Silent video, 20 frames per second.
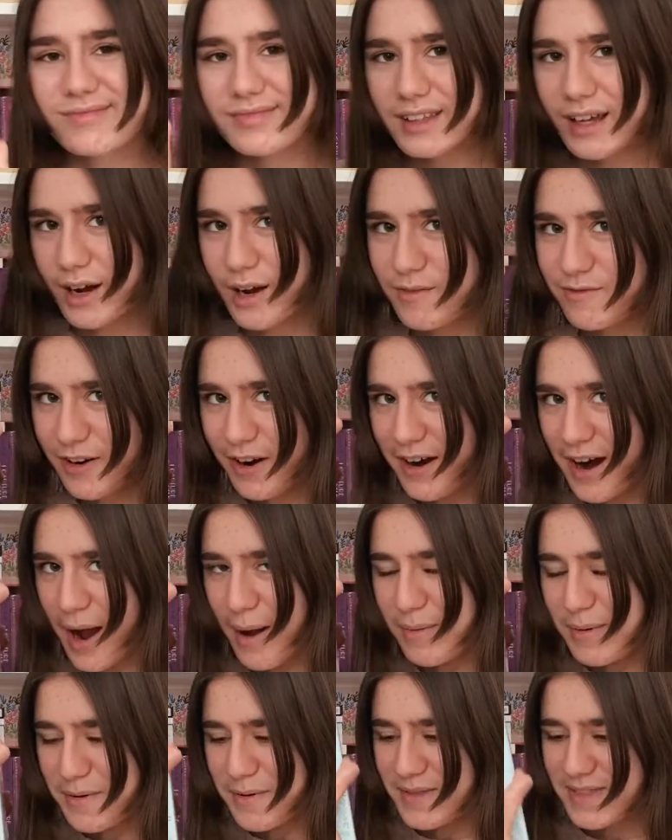I'm very
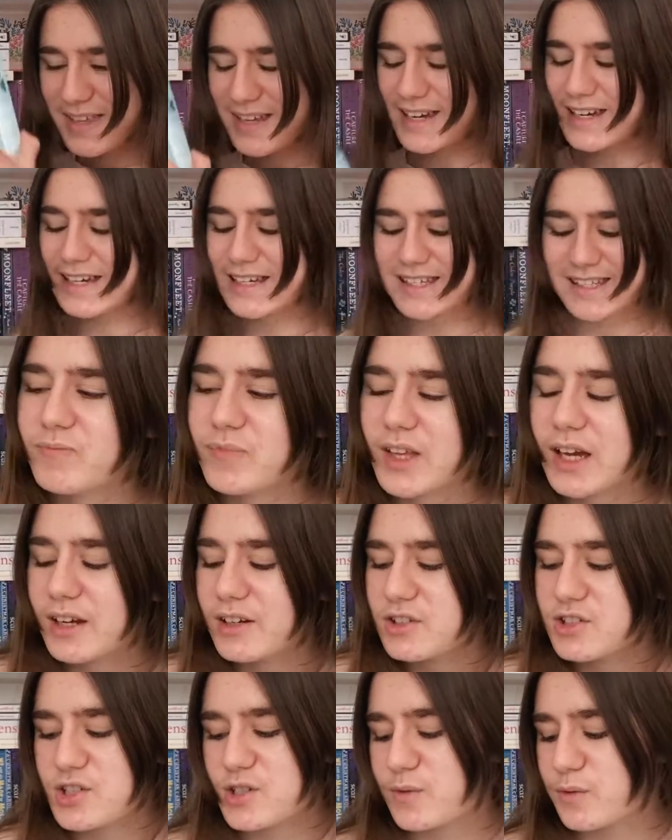happy with these, and
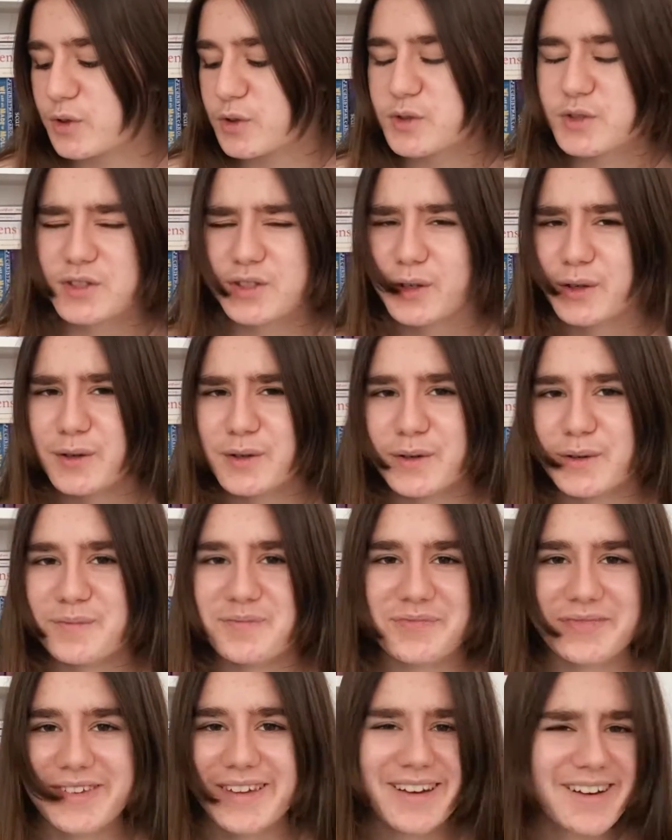it just feels so
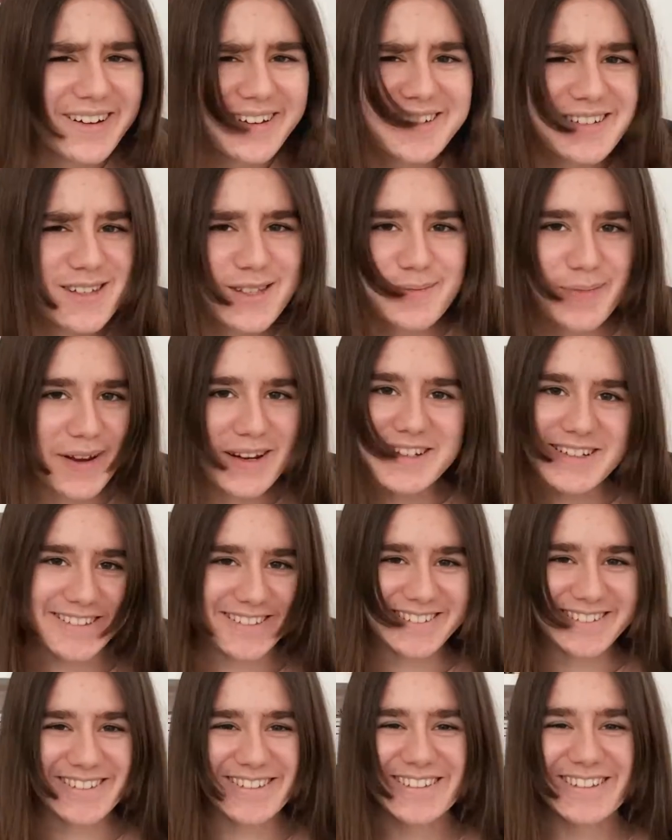
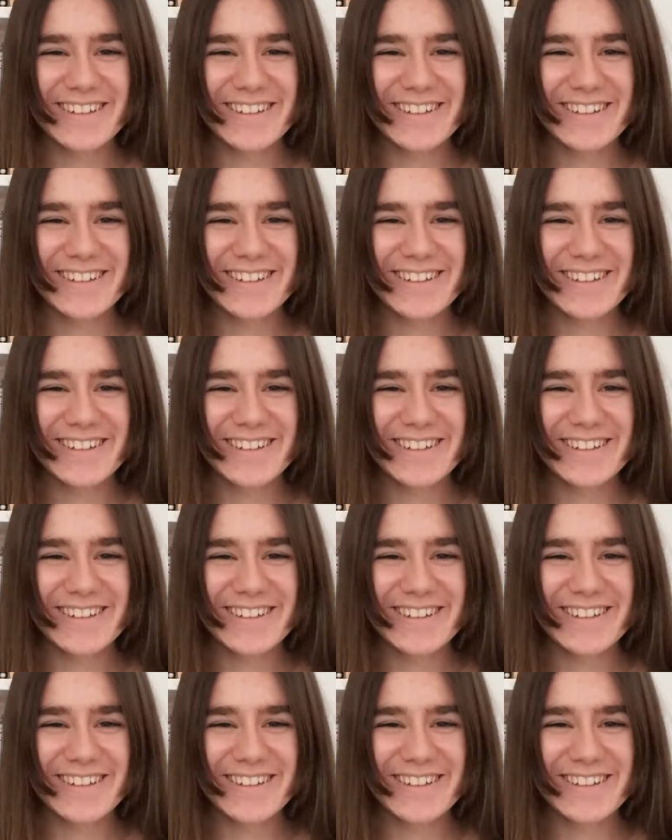special.